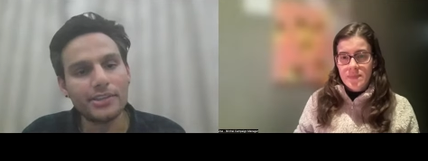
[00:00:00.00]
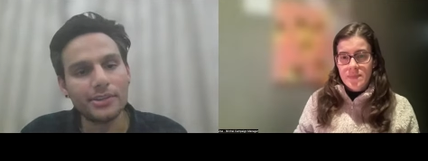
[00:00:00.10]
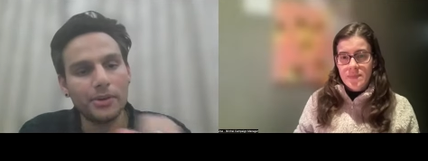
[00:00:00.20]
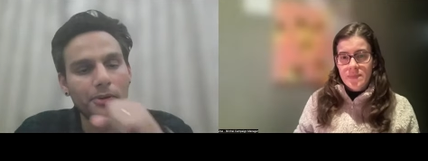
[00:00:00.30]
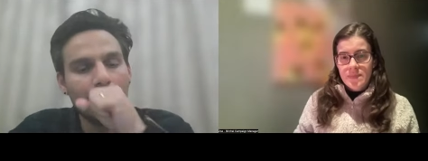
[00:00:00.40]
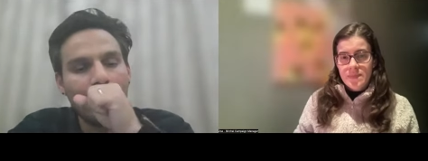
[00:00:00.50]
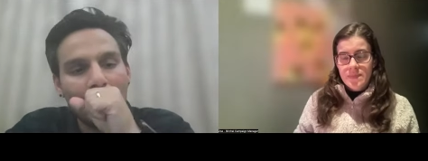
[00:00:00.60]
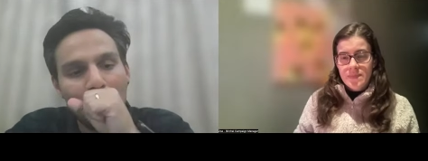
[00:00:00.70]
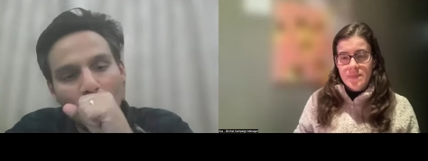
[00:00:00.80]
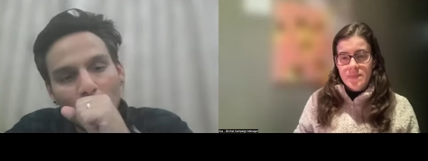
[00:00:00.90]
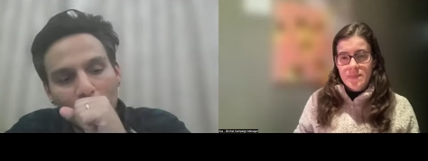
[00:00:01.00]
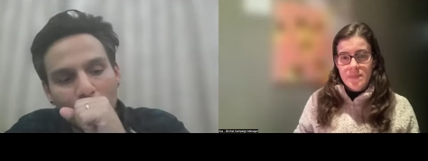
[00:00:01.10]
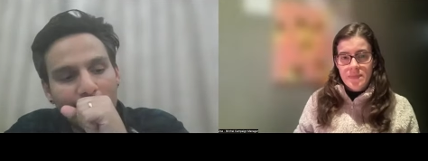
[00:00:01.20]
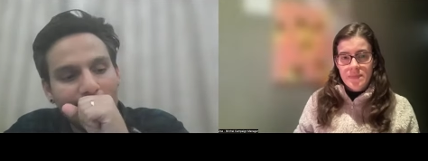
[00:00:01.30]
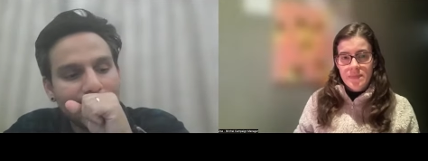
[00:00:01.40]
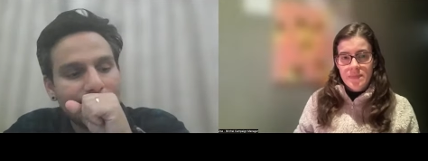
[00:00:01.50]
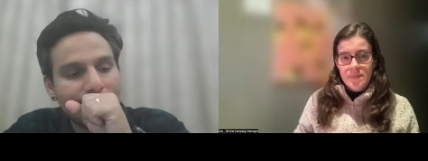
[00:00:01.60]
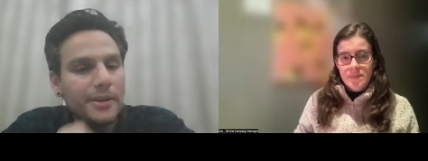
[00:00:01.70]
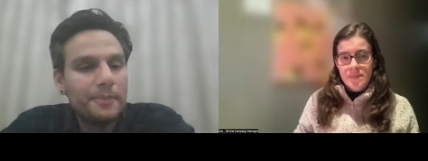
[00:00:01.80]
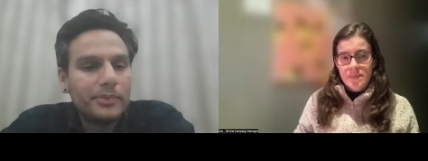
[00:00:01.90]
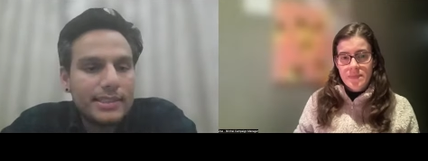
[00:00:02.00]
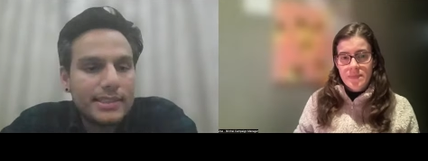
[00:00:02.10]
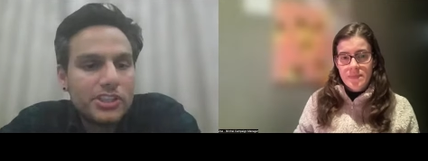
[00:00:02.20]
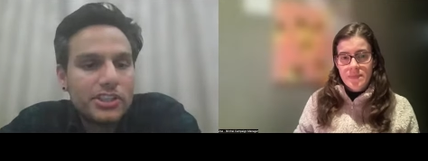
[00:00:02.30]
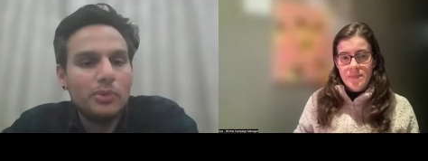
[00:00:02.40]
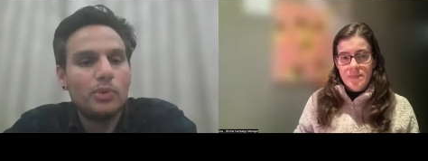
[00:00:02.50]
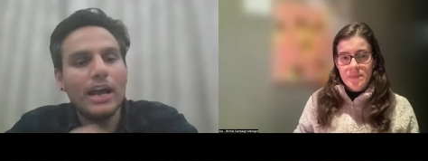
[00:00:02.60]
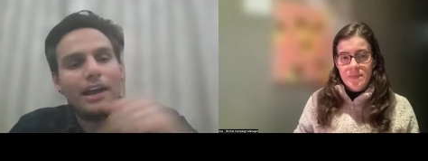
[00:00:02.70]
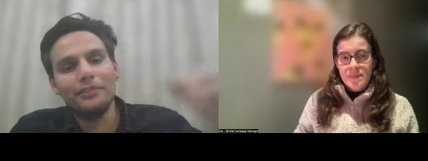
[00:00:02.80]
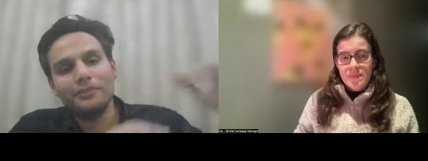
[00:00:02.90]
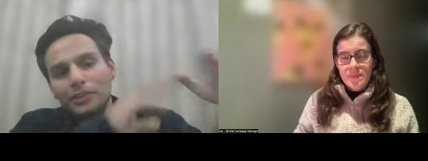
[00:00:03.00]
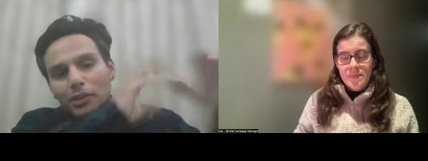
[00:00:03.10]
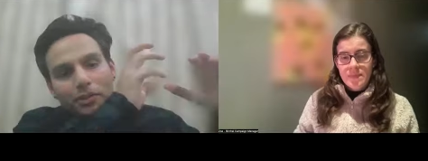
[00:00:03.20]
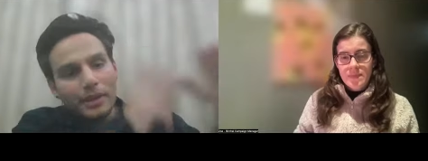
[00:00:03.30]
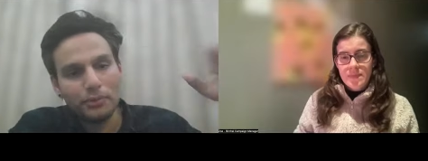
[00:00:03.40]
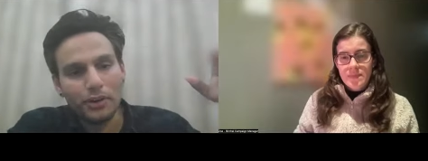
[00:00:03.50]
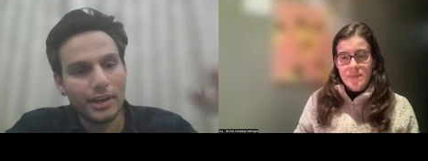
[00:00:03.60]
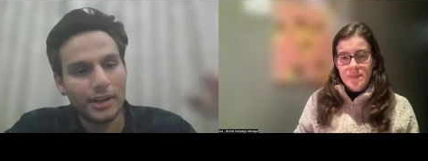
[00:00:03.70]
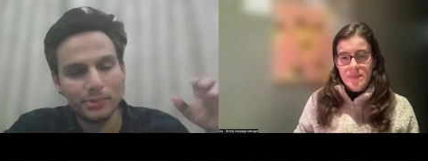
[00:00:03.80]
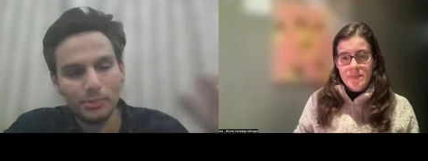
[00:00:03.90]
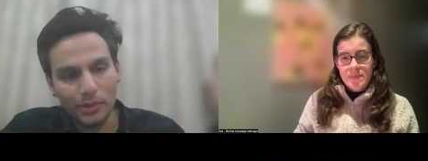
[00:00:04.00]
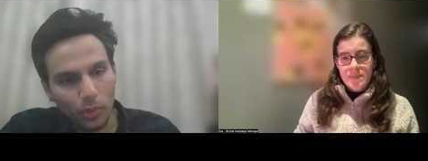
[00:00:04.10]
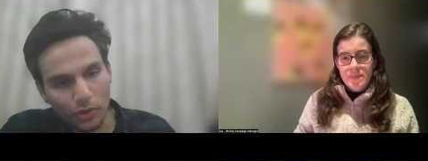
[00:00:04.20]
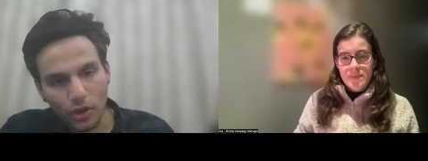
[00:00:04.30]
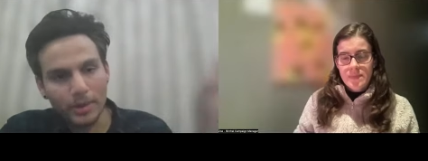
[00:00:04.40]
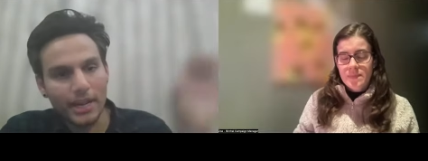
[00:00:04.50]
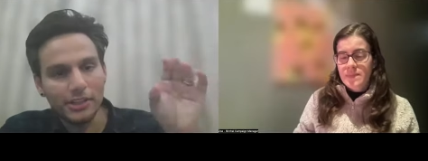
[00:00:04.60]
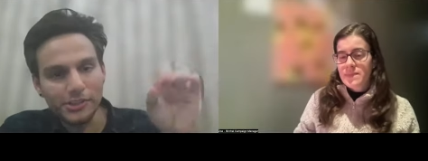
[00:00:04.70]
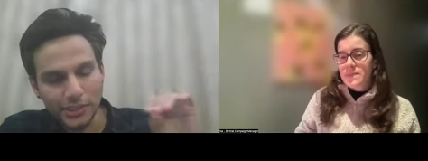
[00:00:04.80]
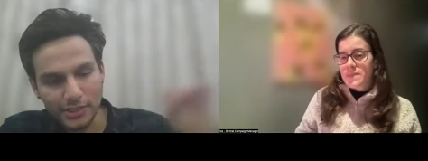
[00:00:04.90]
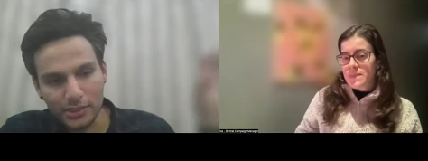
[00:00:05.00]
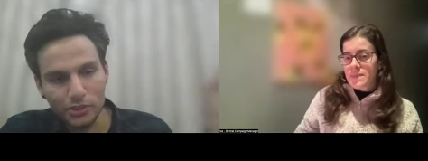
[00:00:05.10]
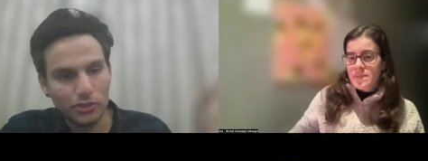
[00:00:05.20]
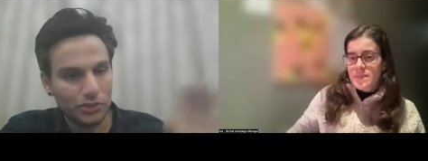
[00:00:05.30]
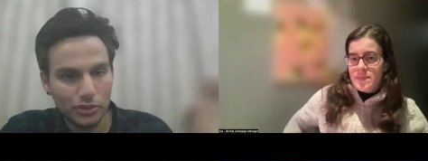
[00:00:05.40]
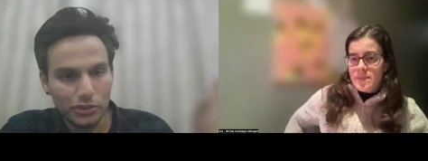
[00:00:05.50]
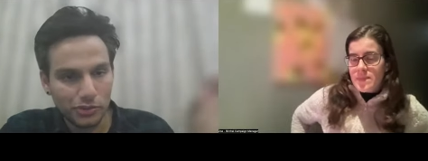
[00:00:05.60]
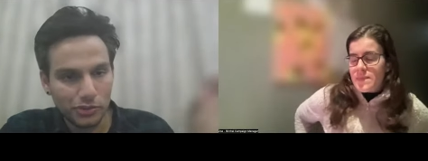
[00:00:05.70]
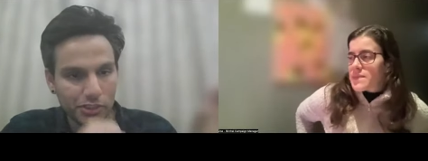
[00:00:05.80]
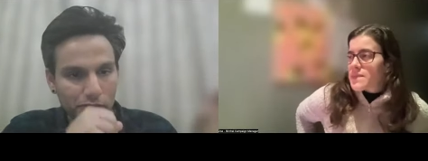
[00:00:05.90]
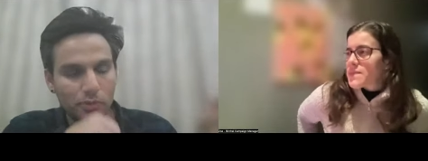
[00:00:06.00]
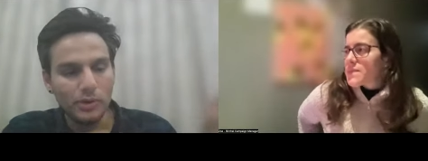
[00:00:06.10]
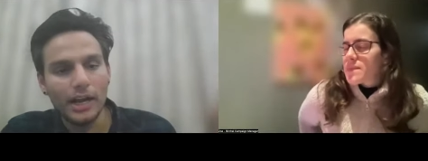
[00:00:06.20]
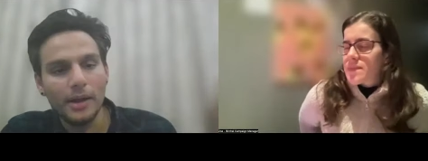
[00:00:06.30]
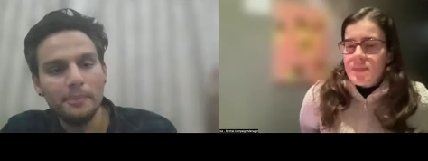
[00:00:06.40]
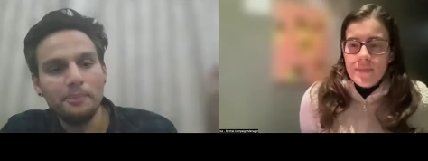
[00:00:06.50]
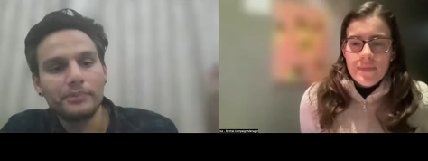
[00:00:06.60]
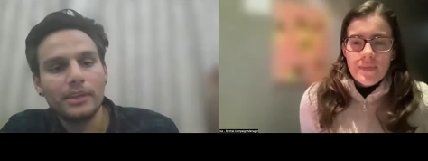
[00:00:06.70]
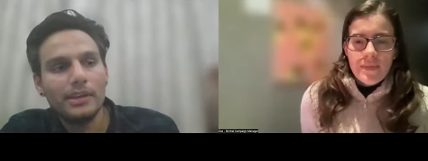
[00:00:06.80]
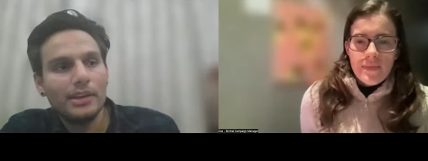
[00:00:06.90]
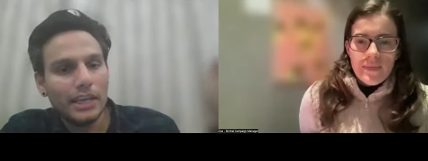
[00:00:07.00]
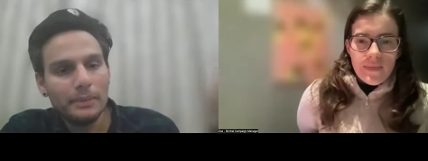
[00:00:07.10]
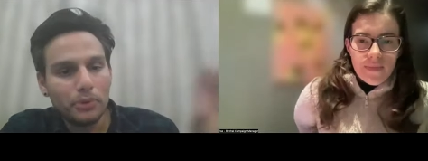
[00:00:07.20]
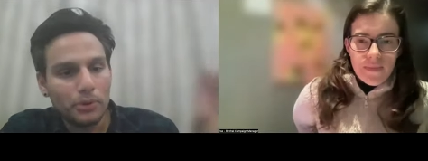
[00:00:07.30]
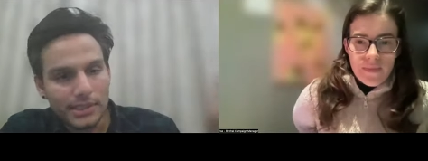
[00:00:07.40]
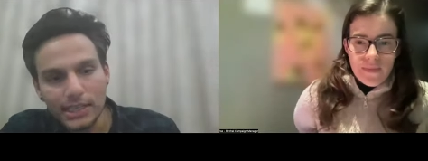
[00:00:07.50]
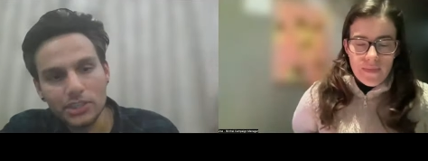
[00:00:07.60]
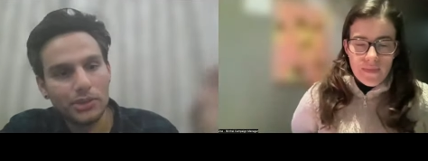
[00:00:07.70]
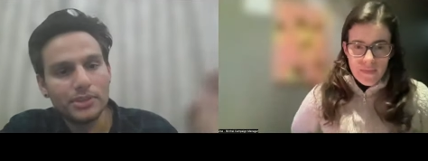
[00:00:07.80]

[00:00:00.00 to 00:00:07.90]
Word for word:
Speaker 1: So um, all the brands essentially will have you know their products with all the common allergens, the nu- nutritional um, inputs in each of